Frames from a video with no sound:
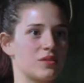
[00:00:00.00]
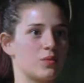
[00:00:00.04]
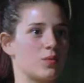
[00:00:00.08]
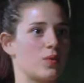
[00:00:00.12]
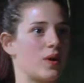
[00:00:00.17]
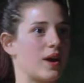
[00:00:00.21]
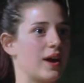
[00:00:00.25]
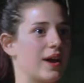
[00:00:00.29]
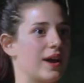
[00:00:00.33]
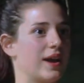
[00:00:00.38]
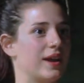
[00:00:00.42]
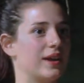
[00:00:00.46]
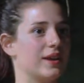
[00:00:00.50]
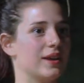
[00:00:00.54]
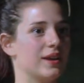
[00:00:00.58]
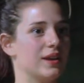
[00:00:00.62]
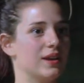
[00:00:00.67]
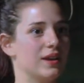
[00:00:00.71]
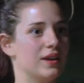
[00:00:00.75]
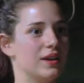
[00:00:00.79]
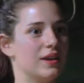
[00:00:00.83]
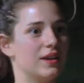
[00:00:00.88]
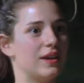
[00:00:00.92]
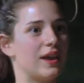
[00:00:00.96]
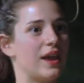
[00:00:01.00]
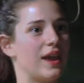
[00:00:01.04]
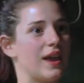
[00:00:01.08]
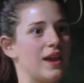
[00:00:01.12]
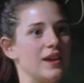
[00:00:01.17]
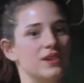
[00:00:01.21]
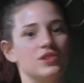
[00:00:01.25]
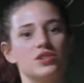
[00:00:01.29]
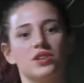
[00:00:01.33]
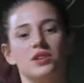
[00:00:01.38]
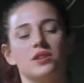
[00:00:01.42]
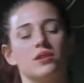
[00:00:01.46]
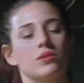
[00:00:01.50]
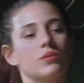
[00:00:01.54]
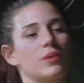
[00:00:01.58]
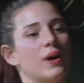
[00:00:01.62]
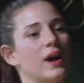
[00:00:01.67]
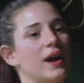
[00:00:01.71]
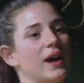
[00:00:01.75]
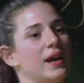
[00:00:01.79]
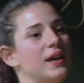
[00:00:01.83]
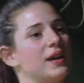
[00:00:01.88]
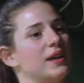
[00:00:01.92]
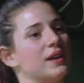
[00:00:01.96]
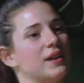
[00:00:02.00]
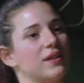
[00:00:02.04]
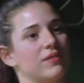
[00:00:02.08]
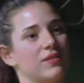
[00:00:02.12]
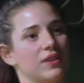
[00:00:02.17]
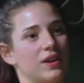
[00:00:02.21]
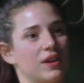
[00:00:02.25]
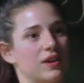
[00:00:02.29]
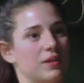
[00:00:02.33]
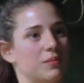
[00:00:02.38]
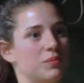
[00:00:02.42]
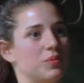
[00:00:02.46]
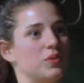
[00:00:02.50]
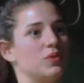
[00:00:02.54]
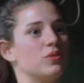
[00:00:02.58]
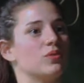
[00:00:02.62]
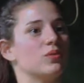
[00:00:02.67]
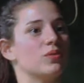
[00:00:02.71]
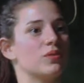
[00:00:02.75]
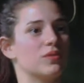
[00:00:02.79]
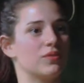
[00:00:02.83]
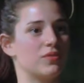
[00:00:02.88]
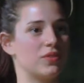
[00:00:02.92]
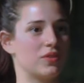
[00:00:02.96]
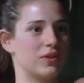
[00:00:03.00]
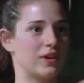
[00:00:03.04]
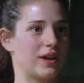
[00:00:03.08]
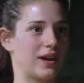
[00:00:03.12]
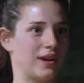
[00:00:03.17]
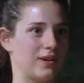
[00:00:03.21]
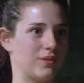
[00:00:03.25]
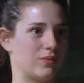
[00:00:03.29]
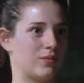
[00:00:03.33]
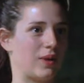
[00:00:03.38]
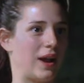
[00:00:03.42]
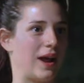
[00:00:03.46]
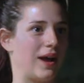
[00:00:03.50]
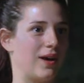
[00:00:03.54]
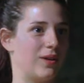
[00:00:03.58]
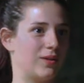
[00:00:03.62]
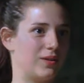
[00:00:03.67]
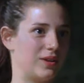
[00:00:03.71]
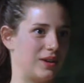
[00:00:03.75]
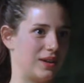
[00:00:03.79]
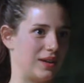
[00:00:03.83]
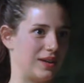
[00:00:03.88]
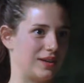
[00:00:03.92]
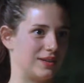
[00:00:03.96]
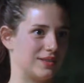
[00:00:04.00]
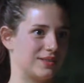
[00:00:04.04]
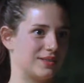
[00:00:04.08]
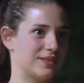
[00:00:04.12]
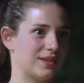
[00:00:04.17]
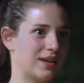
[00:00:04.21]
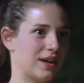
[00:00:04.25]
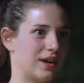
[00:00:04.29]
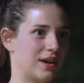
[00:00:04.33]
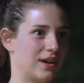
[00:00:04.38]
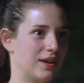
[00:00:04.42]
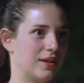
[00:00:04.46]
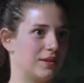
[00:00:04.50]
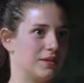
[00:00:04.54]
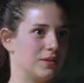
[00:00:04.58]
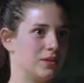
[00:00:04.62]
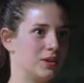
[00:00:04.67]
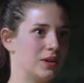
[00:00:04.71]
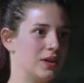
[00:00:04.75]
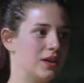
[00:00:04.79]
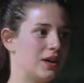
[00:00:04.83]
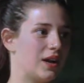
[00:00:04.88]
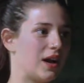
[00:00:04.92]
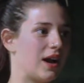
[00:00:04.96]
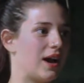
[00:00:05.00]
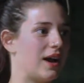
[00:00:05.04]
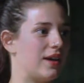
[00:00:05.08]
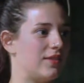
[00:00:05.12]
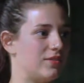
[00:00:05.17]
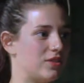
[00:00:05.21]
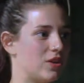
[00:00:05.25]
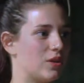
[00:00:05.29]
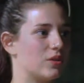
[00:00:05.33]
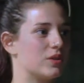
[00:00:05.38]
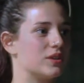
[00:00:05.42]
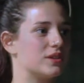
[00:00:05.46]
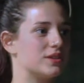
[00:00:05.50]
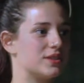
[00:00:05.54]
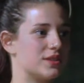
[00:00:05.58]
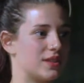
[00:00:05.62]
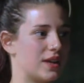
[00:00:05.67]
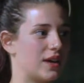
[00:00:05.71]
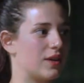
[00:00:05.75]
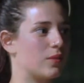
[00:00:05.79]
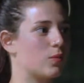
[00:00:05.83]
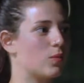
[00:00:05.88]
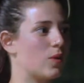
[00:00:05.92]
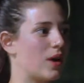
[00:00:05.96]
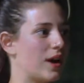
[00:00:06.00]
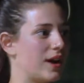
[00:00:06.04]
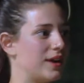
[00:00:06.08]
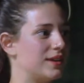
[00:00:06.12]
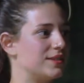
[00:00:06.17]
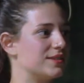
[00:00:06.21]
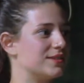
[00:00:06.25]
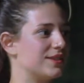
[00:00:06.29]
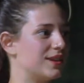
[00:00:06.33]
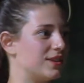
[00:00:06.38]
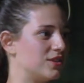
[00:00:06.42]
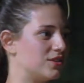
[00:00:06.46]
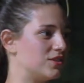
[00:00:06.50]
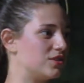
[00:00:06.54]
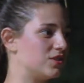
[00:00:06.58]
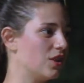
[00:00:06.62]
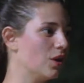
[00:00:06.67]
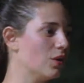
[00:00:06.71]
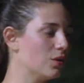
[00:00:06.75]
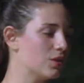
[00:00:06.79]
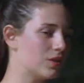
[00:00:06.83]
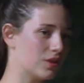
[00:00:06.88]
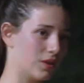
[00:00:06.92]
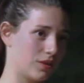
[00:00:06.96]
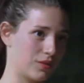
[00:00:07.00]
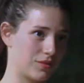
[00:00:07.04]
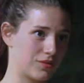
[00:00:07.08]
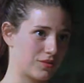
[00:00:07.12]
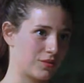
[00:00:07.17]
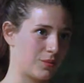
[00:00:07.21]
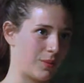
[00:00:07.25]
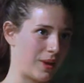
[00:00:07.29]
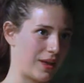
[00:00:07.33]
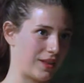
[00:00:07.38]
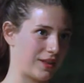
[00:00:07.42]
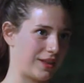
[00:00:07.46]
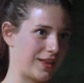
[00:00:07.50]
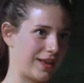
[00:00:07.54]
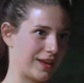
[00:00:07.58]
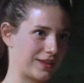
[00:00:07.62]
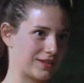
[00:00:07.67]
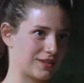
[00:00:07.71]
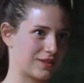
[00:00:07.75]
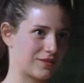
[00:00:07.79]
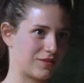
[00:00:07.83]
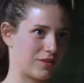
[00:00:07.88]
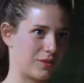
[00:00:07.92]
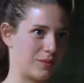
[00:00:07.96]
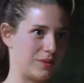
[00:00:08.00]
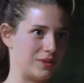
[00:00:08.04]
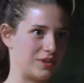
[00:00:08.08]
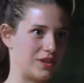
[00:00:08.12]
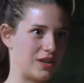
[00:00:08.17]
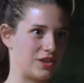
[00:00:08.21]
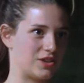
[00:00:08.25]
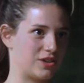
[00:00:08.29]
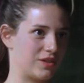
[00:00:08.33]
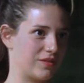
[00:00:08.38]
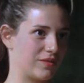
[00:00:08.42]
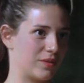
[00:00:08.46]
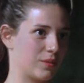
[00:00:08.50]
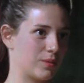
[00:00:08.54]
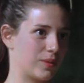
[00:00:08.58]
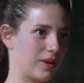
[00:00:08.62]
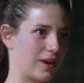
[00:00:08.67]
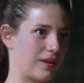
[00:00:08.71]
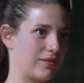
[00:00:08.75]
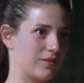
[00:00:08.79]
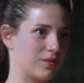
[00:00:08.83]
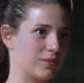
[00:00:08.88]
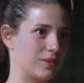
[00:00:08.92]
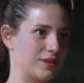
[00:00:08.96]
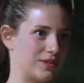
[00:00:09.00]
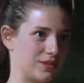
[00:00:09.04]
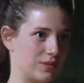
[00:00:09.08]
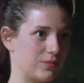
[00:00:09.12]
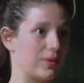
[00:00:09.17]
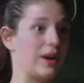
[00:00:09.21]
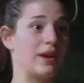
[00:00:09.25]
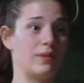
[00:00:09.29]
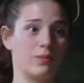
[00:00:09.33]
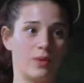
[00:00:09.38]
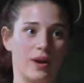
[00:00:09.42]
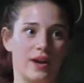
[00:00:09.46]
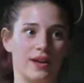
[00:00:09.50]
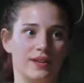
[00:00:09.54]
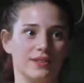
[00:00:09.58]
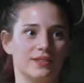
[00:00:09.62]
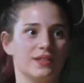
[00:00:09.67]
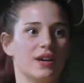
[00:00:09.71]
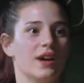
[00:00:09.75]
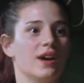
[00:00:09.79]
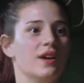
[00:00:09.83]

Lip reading: the wine, aging the wine, and giving it a beautiful kind of roundness. I've noticed that wines that don't go through malolactic fermentation for whatever reason, red wines,